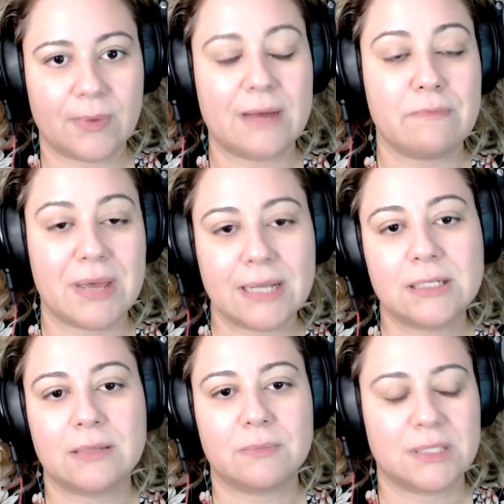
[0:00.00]
admitting
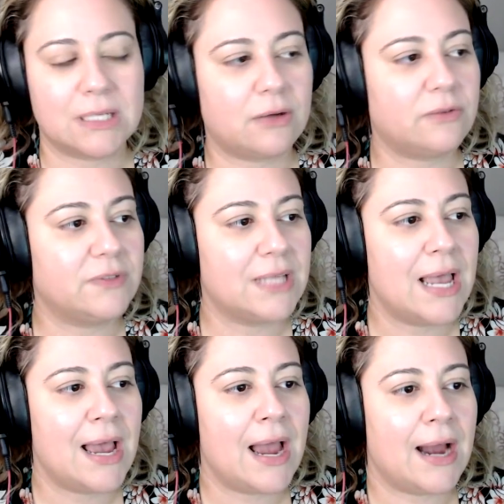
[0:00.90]
to themselves.
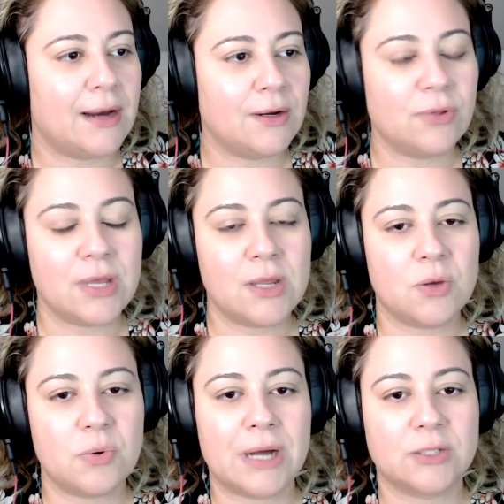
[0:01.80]
How do you think
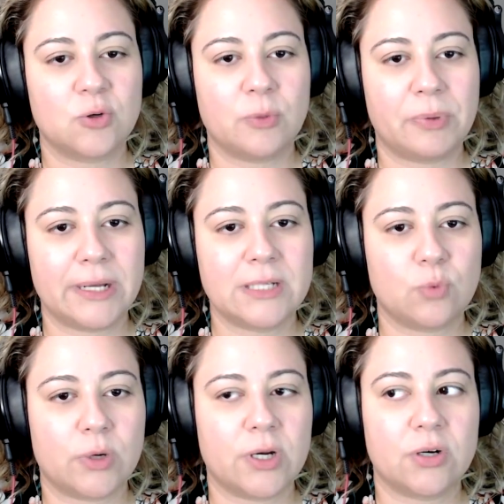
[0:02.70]
you got to a place